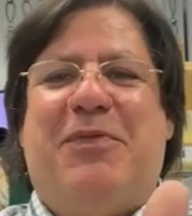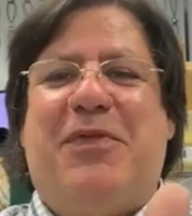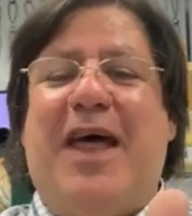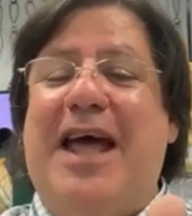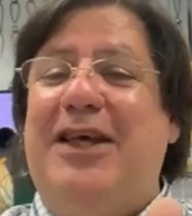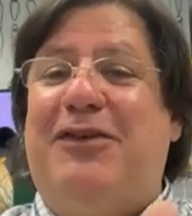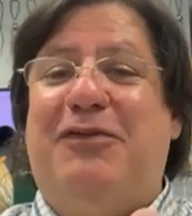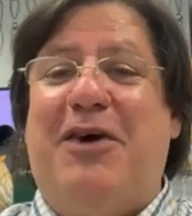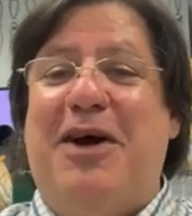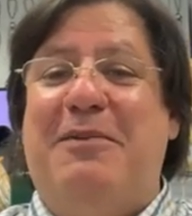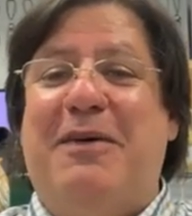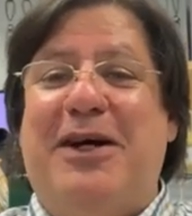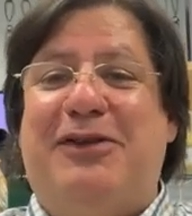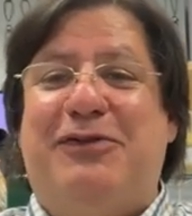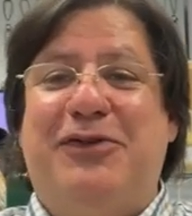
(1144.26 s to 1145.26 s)
Thanks very
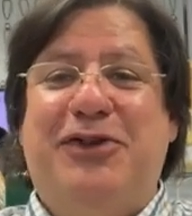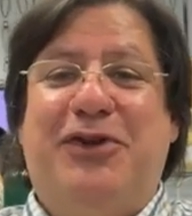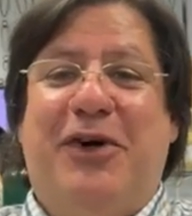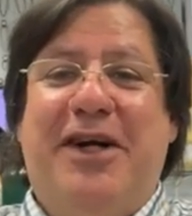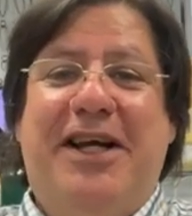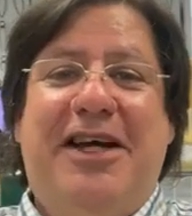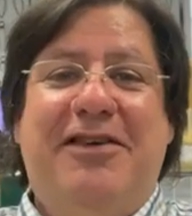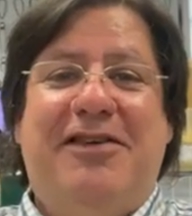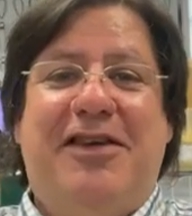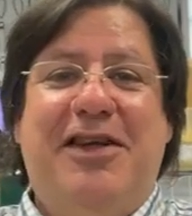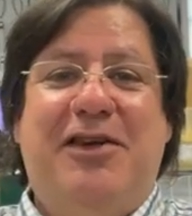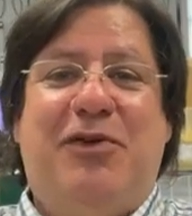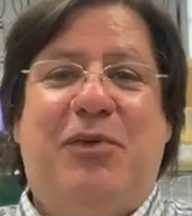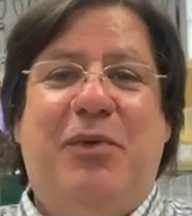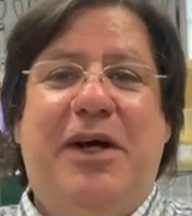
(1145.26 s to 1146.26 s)
much for joining us
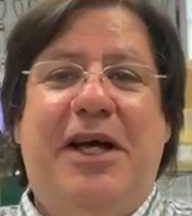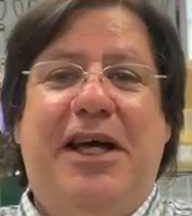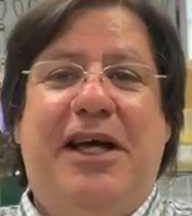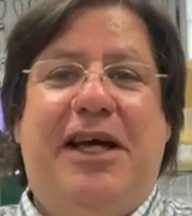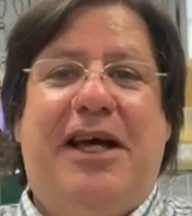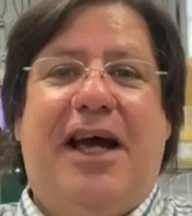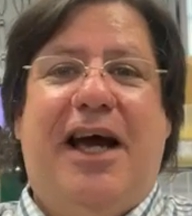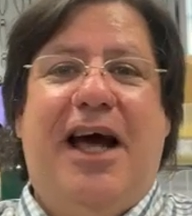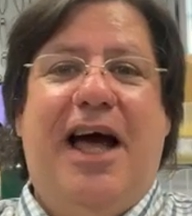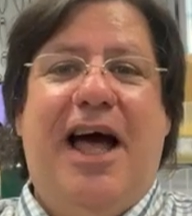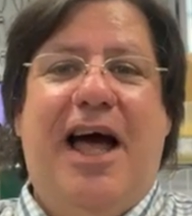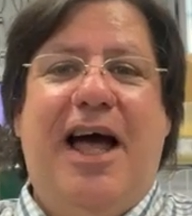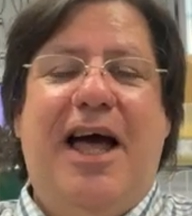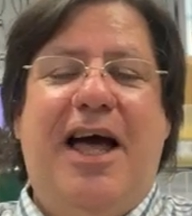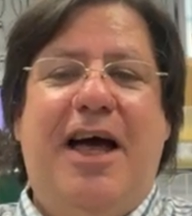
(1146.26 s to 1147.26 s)
this week.
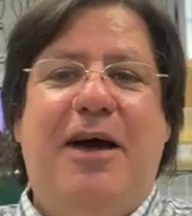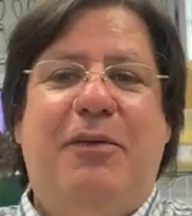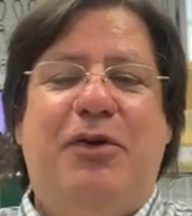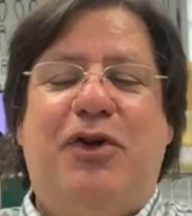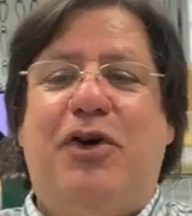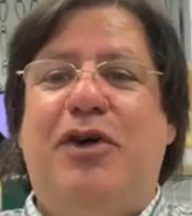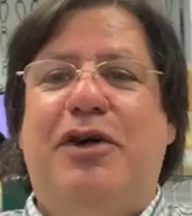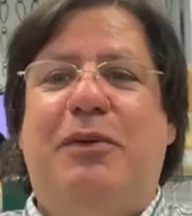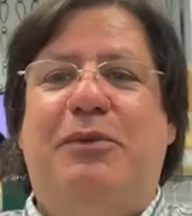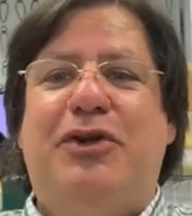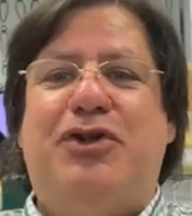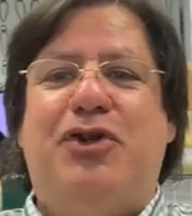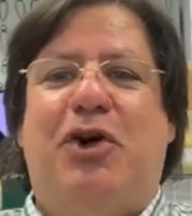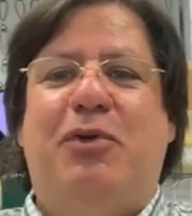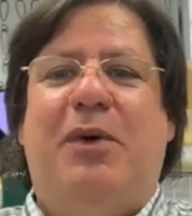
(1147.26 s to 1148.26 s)
It was good. It was
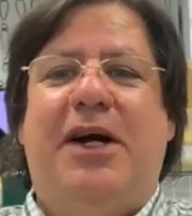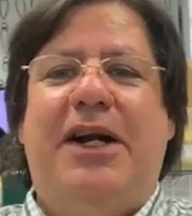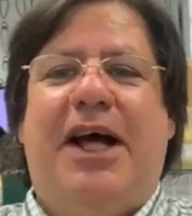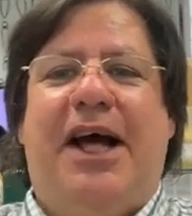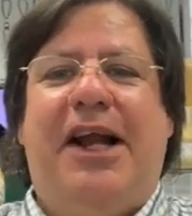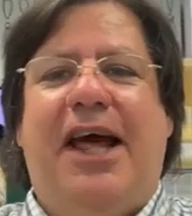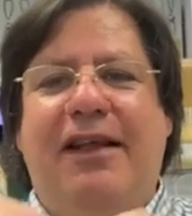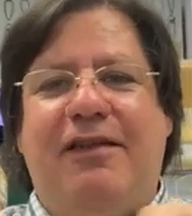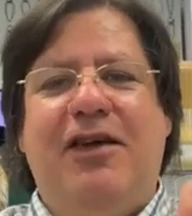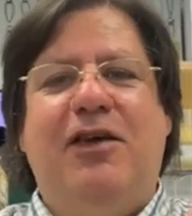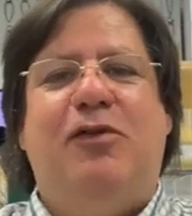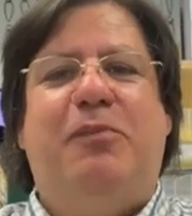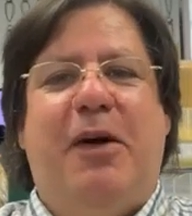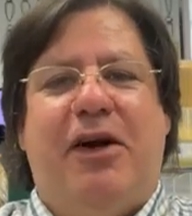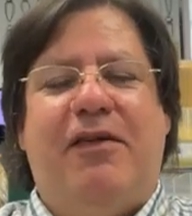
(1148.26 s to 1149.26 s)
a short one. I like
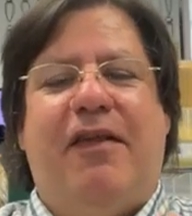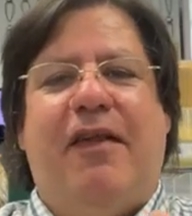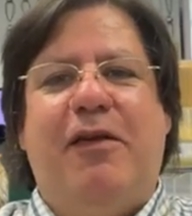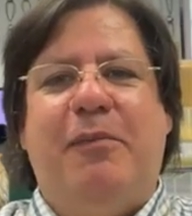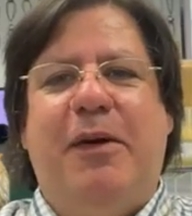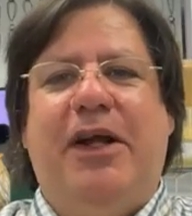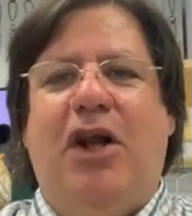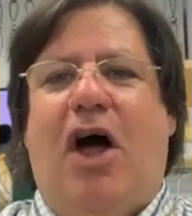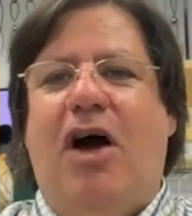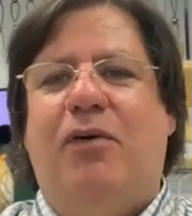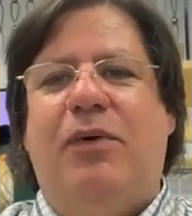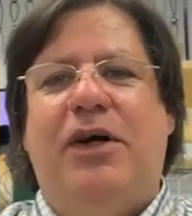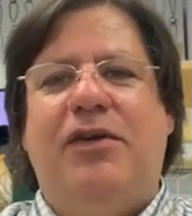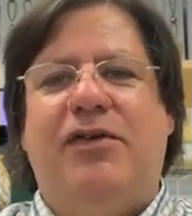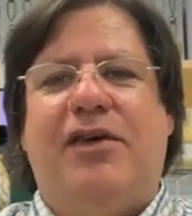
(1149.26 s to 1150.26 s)
these better than the big
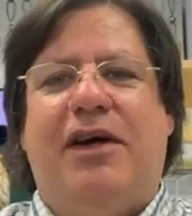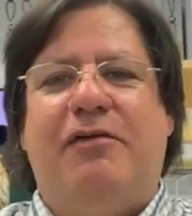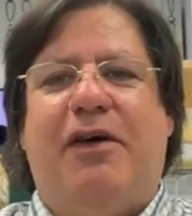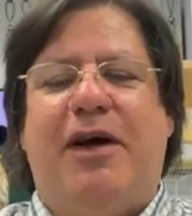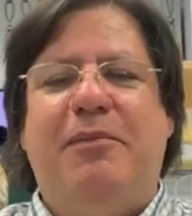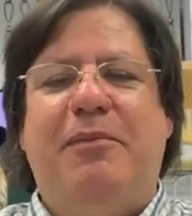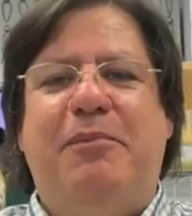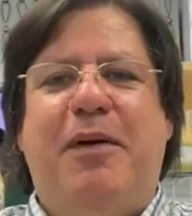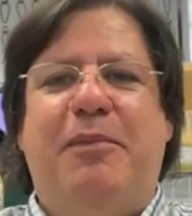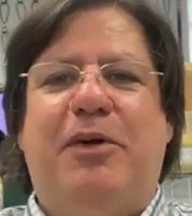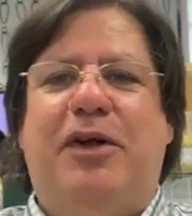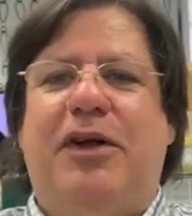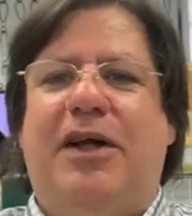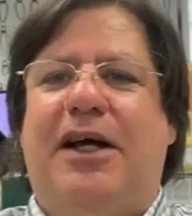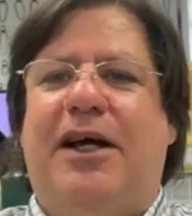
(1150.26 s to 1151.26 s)
long ones. I find
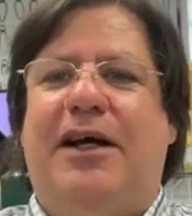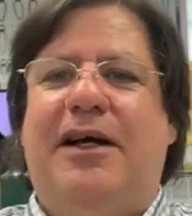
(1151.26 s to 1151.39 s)
people...